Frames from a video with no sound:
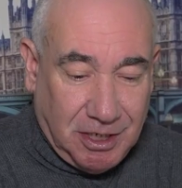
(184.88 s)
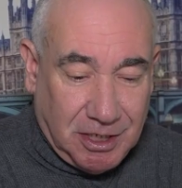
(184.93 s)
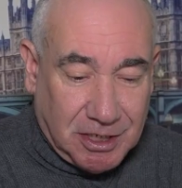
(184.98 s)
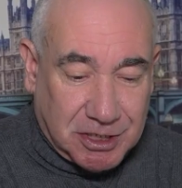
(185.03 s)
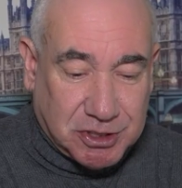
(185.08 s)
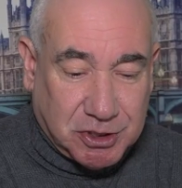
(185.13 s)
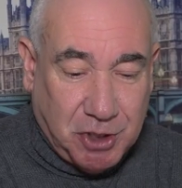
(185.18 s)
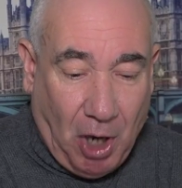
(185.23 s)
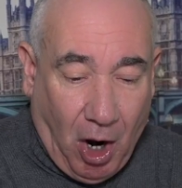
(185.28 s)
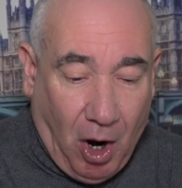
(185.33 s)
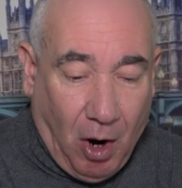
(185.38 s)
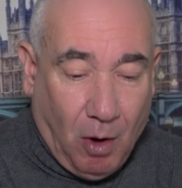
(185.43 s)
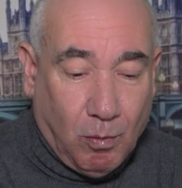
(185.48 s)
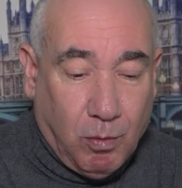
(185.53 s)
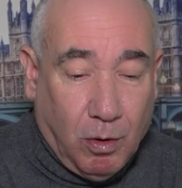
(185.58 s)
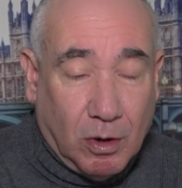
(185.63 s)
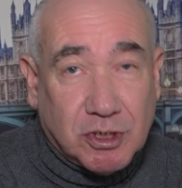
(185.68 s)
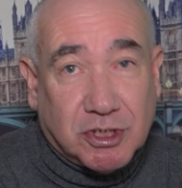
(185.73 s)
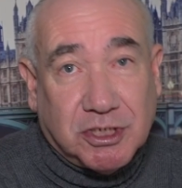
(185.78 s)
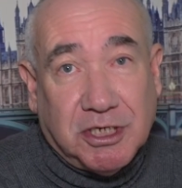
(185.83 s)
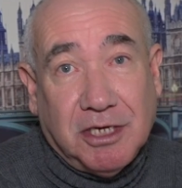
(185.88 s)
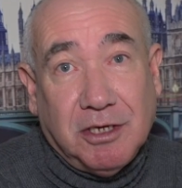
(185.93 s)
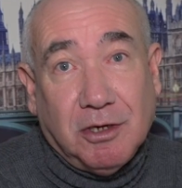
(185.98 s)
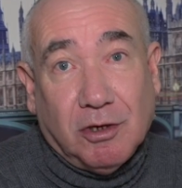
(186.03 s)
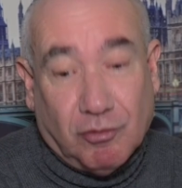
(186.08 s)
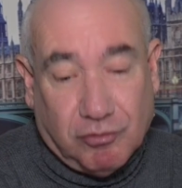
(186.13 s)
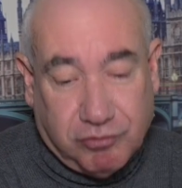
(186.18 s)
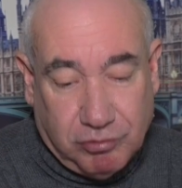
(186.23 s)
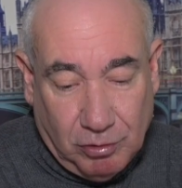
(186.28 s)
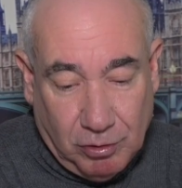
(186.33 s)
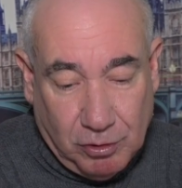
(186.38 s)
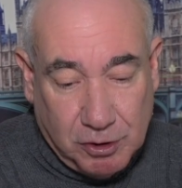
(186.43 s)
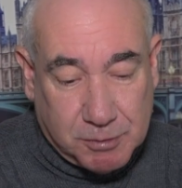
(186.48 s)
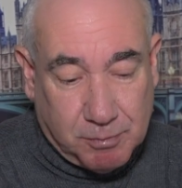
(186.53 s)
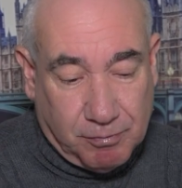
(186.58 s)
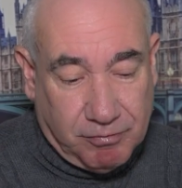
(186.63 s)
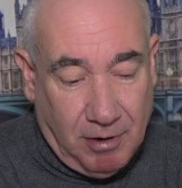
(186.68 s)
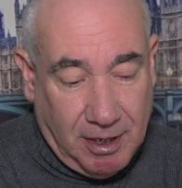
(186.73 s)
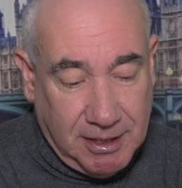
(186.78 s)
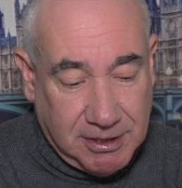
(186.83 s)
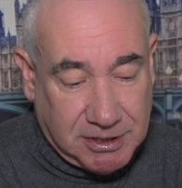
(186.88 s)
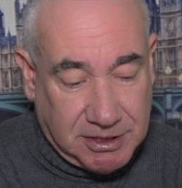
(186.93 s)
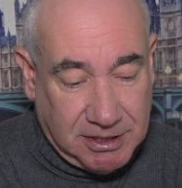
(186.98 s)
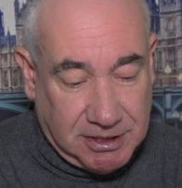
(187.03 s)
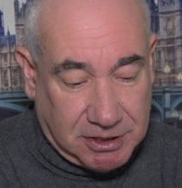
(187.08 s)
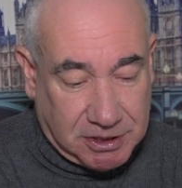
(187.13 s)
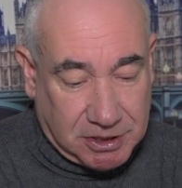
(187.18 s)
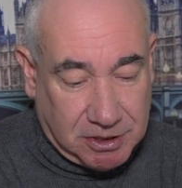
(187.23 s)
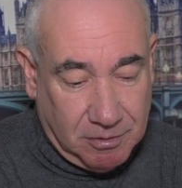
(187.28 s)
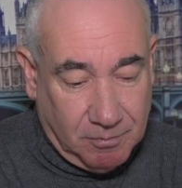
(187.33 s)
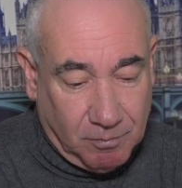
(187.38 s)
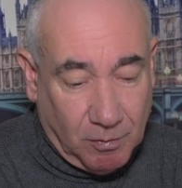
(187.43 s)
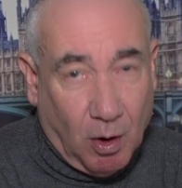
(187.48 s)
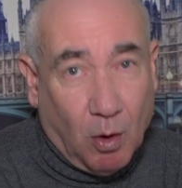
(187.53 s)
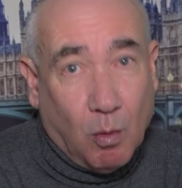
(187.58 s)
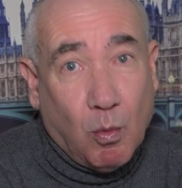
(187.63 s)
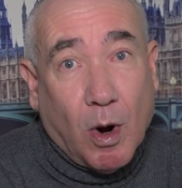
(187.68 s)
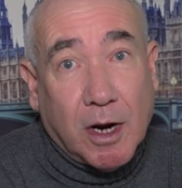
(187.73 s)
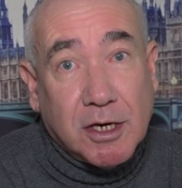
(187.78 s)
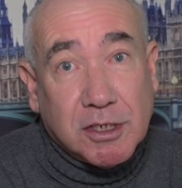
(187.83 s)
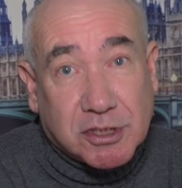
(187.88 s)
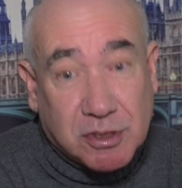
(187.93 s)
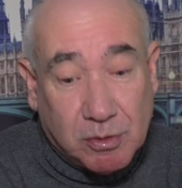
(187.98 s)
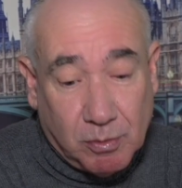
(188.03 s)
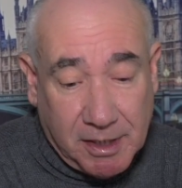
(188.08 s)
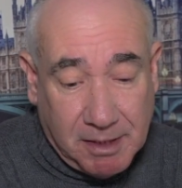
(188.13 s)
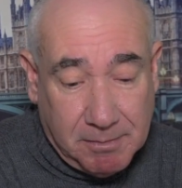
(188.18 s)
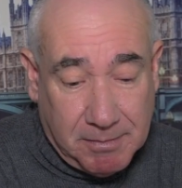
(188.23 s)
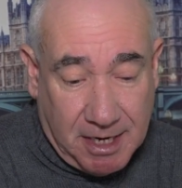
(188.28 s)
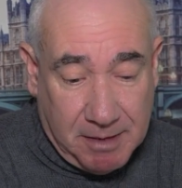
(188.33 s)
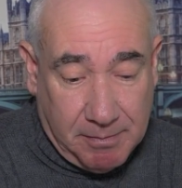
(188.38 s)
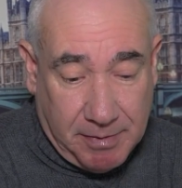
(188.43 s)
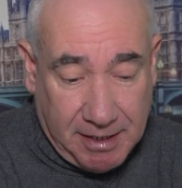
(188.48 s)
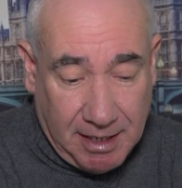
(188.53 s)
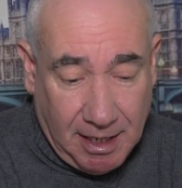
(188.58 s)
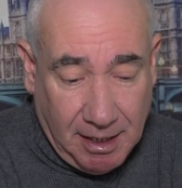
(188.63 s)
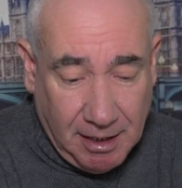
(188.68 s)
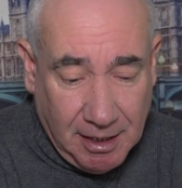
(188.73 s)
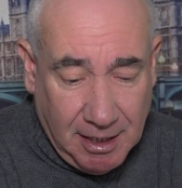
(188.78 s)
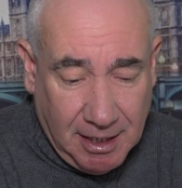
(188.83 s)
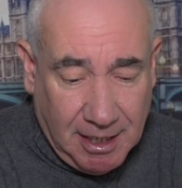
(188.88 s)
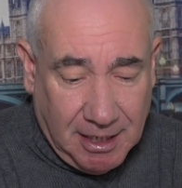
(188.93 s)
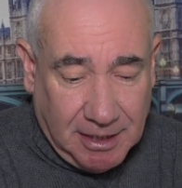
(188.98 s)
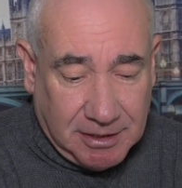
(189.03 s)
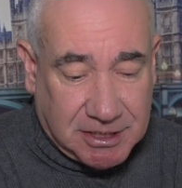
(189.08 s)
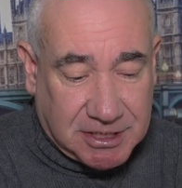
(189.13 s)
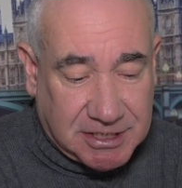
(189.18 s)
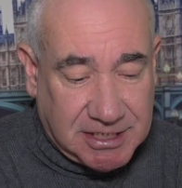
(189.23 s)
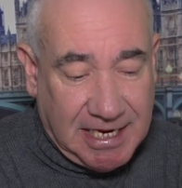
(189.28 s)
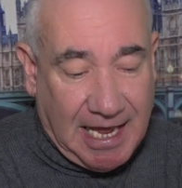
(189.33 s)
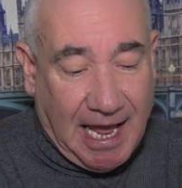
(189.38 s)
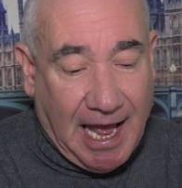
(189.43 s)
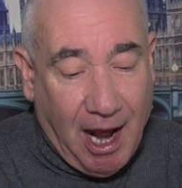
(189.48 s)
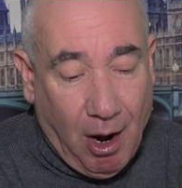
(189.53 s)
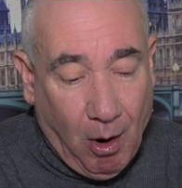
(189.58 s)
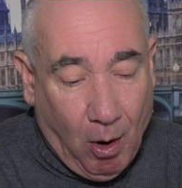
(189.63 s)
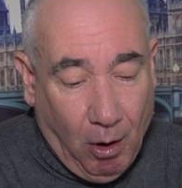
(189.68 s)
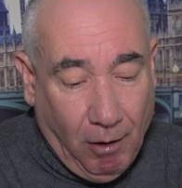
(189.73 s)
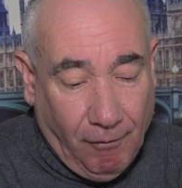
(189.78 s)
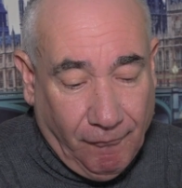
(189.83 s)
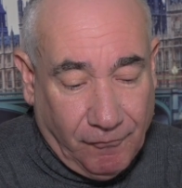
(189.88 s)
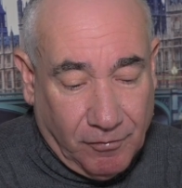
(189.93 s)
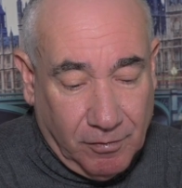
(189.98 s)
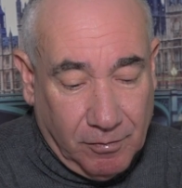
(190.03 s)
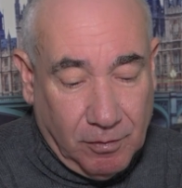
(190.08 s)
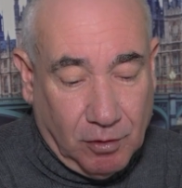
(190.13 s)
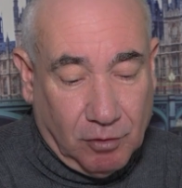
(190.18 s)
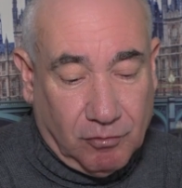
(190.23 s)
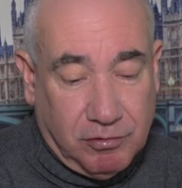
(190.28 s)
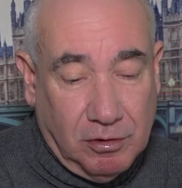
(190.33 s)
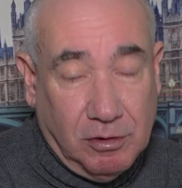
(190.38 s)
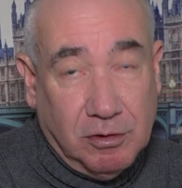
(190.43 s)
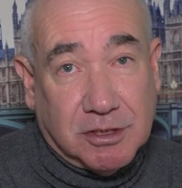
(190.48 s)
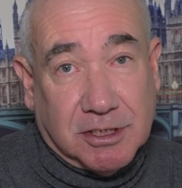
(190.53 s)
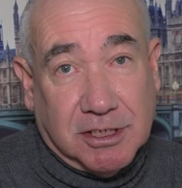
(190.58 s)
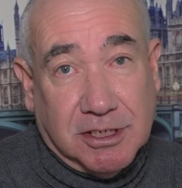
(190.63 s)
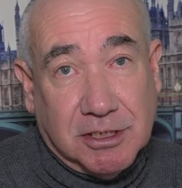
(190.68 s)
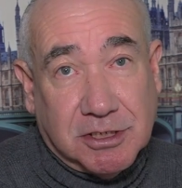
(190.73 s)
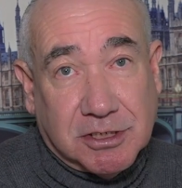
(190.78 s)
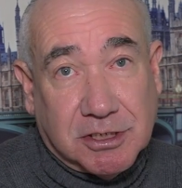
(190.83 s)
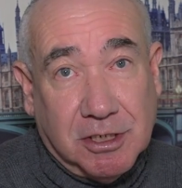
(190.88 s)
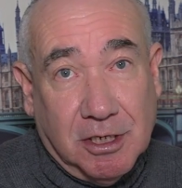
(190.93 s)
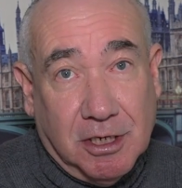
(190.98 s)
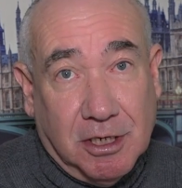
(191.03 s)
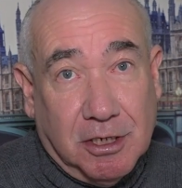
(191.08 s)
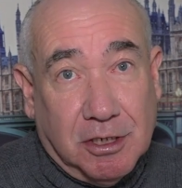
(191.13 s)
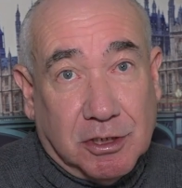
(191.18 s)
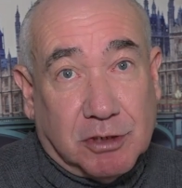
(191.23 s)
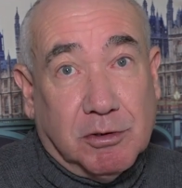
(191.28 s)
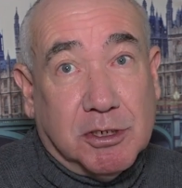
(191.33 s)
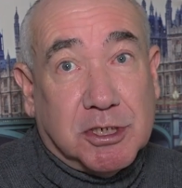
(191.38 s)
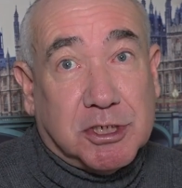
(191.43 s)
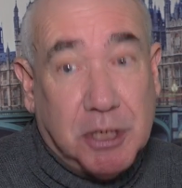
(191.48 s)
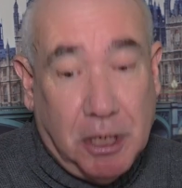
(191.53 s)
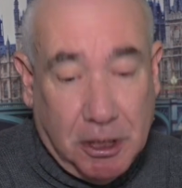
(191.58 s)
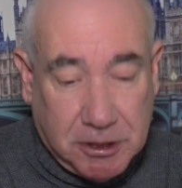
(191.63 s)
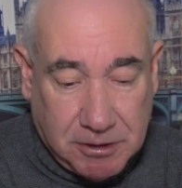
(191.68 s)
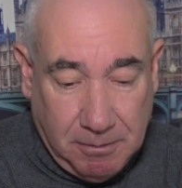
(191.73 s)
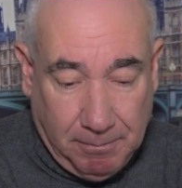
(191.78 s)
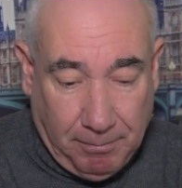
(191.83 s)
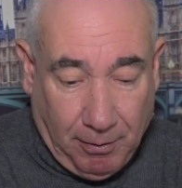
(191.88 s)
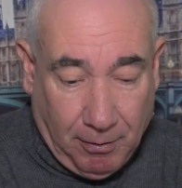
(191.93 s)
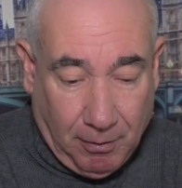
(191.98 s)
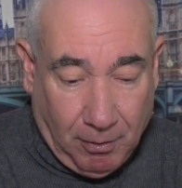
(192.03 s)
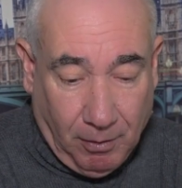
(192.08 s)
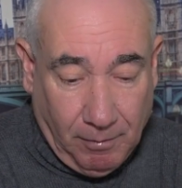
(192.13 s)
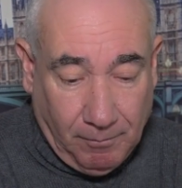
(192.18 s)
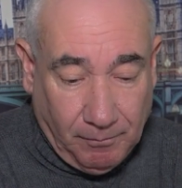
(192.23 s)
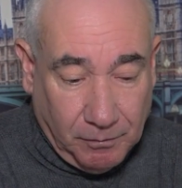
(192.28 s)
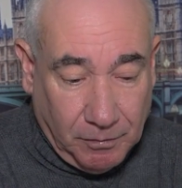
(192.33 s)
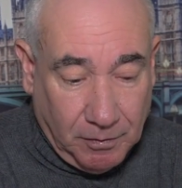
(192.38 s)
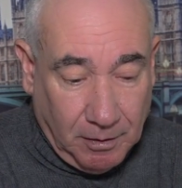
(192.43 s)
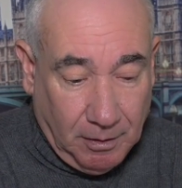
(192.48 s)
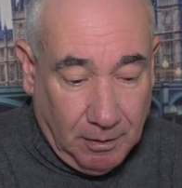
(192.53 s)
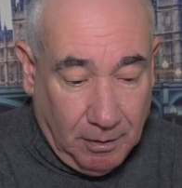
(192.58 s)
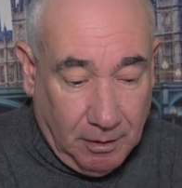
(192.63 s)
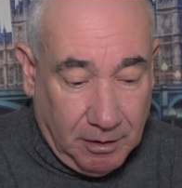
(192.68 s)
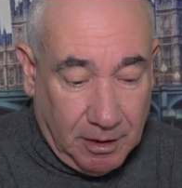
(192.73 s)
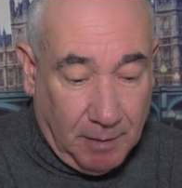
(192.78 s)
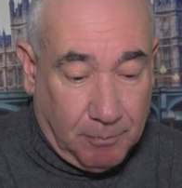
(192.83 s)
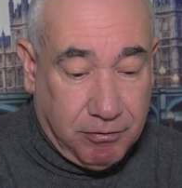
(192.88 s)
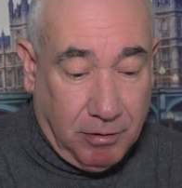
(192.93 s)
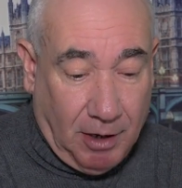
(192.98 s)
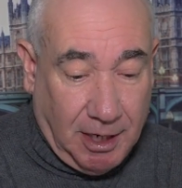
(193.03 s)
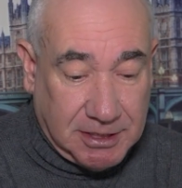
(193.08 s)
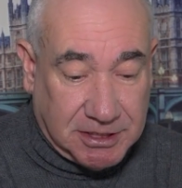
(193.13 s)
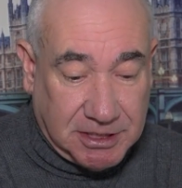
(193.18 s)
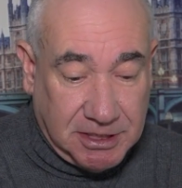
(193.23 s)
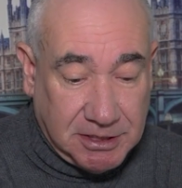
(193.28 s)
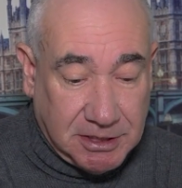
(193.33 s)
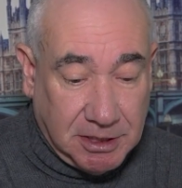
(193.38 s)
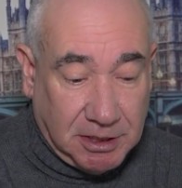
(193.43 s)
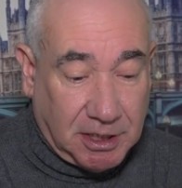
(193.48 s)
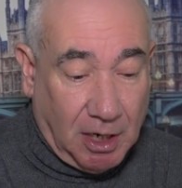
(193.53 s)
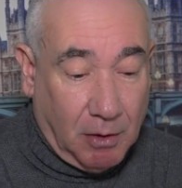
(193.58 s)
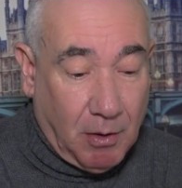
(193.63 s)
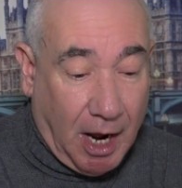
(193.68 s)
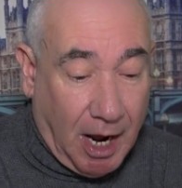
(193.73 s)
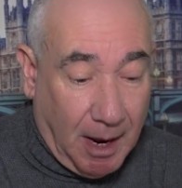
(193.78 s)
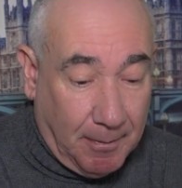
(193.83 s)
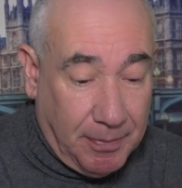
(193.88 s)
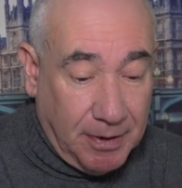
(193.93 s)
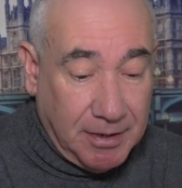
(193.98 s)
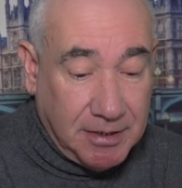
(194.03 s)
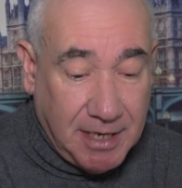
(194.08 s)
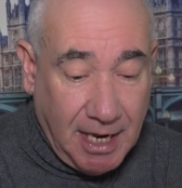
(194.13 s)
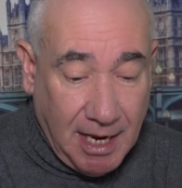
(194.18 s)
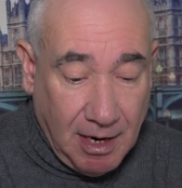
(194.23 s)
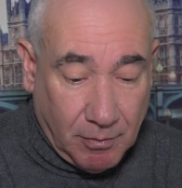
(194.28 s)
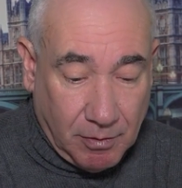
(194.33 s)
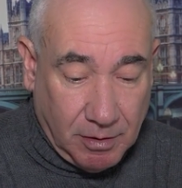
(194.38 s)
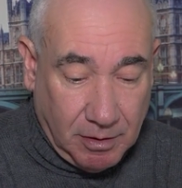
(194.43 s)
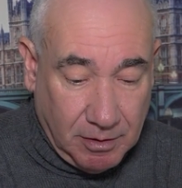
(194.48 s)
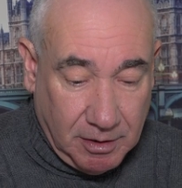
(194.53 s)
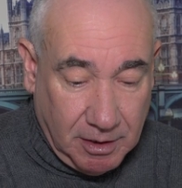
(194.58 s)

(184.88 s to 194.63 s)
start watching cruise prices once a week maybe, to see how often cruises to a certain port, the prices go up and down.